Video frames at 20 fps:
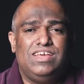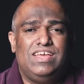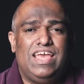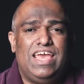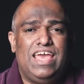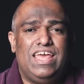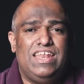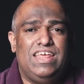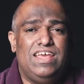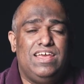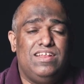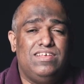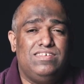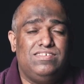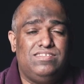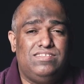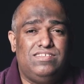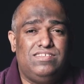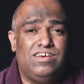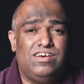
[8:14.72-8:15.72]
And it
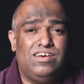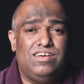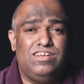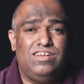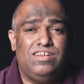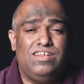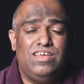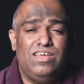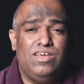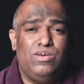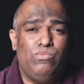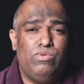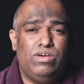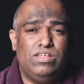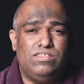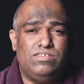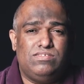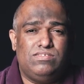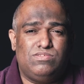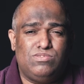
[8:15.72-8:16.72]
is done
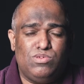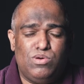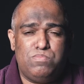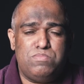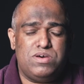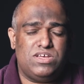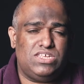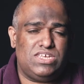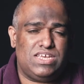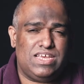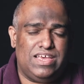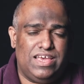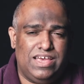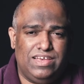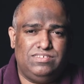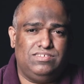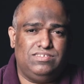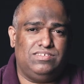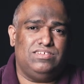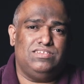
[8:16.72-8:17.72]
with so much
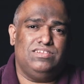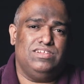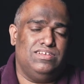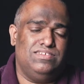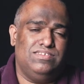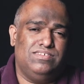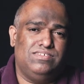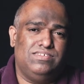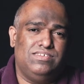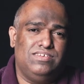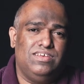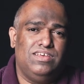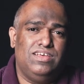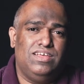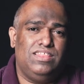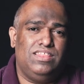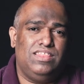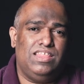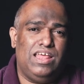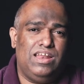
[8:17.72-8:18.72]
excellence
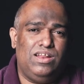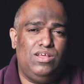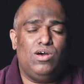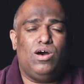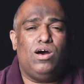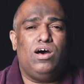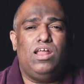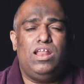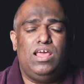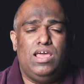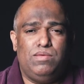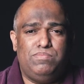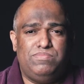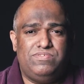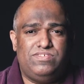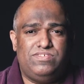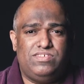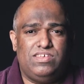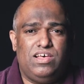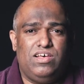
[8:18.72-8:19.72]
that God
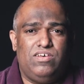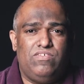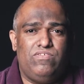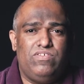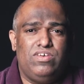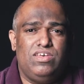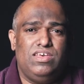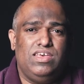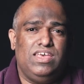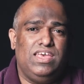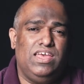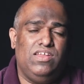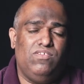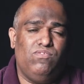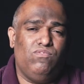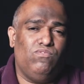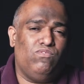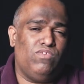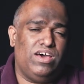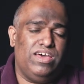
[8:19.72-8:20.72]
himself
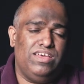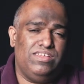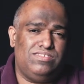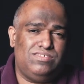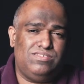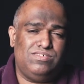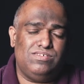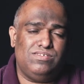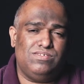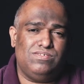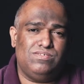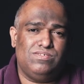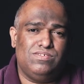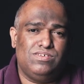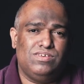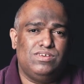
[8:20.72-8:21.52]
invites you